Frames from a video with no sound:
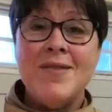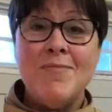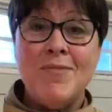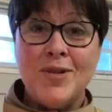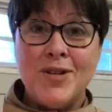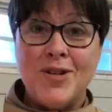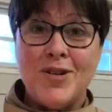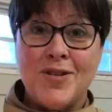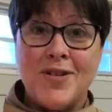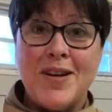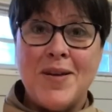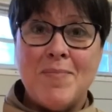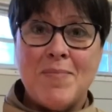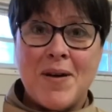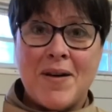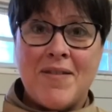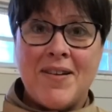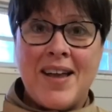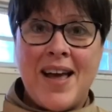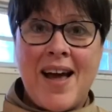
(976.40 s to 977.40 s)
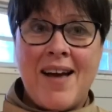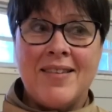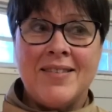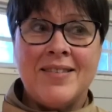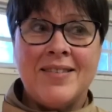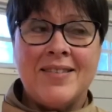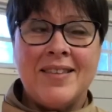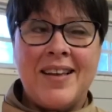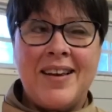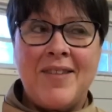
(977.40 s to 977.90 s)
Turning Baroness,
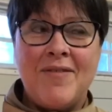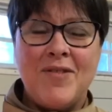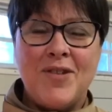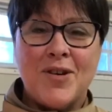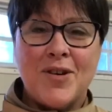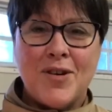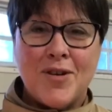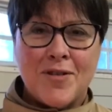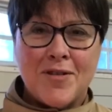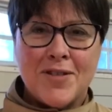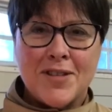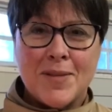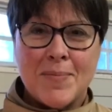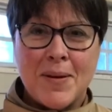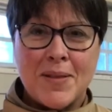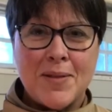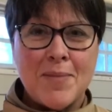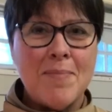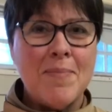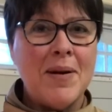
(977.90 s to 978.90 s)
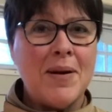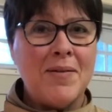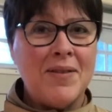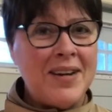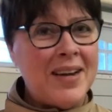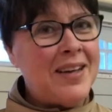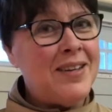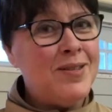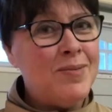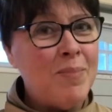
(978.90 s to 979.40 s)
and if you're curious about the
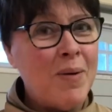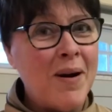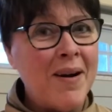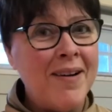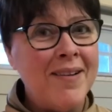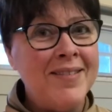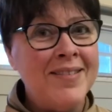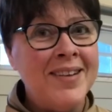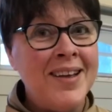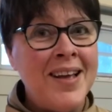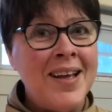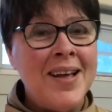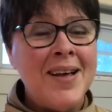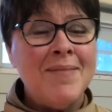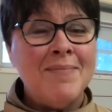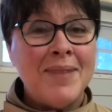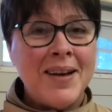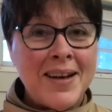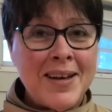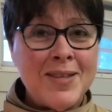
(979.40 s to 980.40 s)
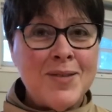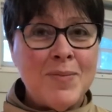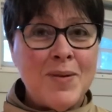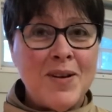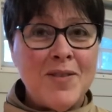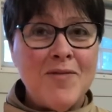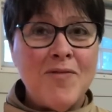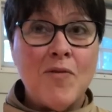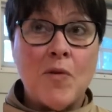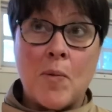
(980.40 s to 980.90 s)
Baroness part, my husband,
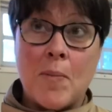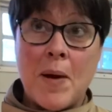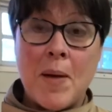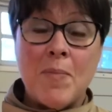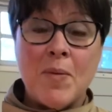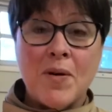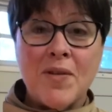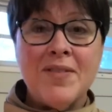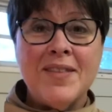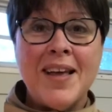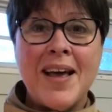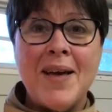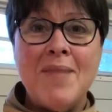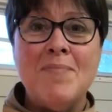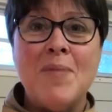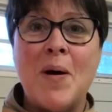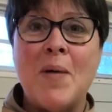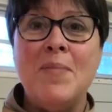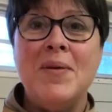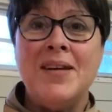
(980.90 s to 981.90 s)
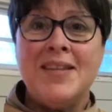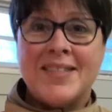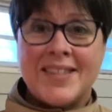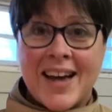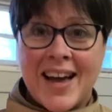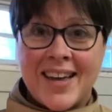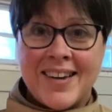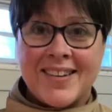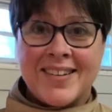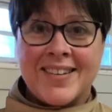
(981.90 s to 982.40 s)
for my birthday, bought me a
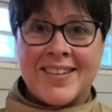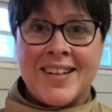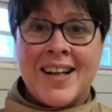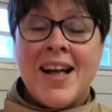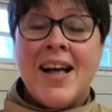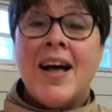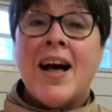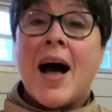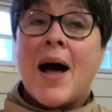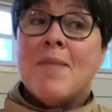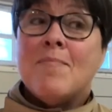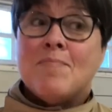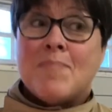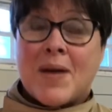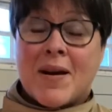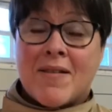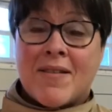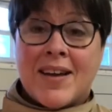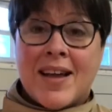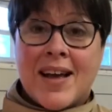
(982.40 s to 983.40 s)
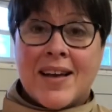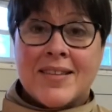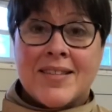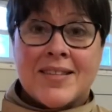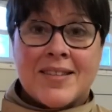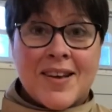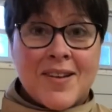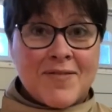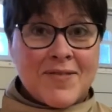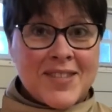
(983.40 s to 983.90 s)
title. I'm Baroness
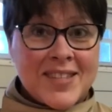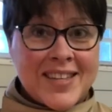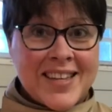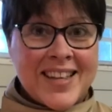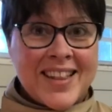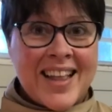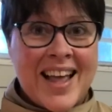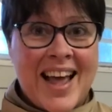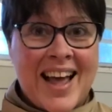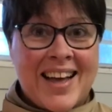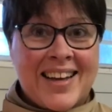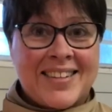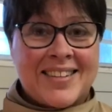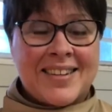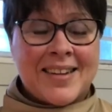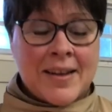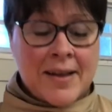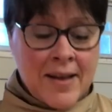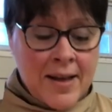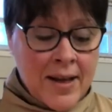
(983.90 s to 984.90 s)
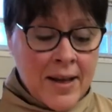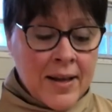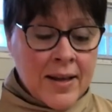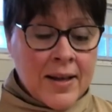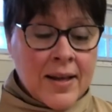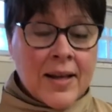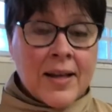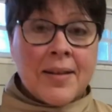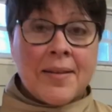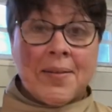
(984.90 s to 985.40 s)
of Sealand.
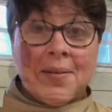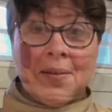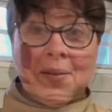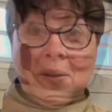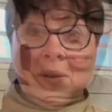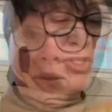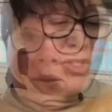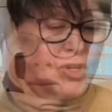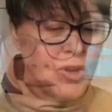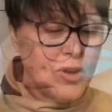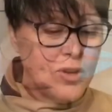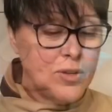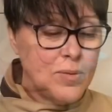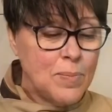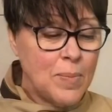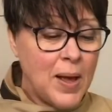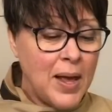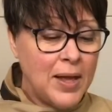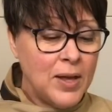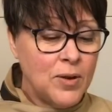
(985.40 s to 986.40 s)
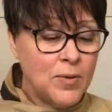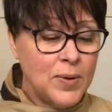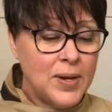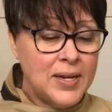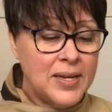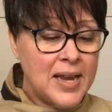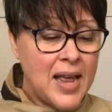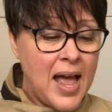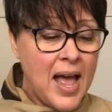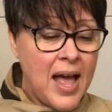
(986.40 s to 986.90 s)
I'm going to start my grit
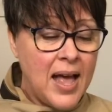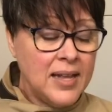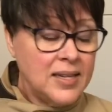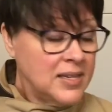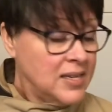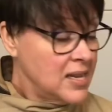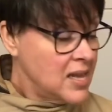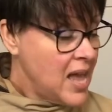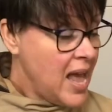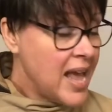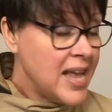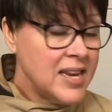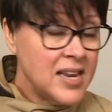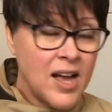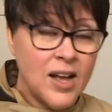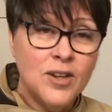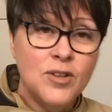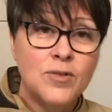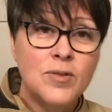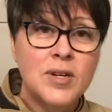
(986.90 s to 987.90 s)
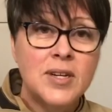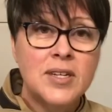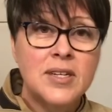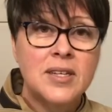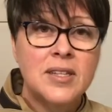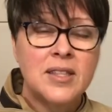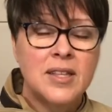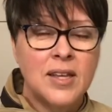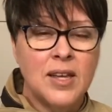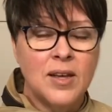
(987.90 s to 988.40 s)
at 800.
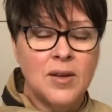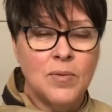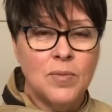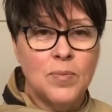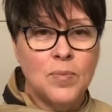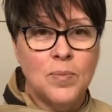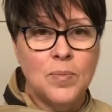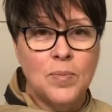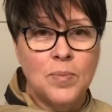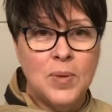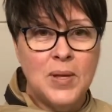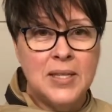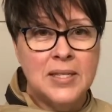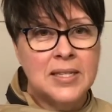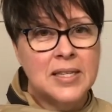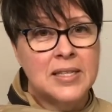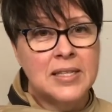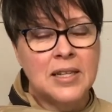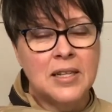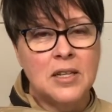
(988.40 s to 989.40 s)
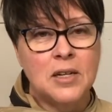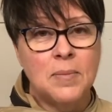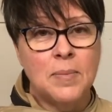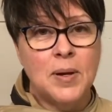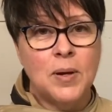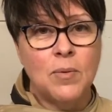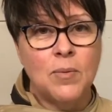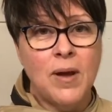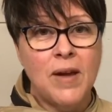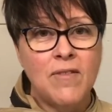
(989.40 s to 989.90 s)
The piece is a little bit
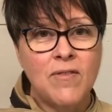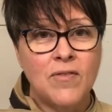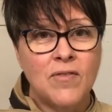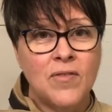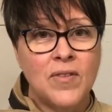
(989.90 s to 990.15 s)
rough.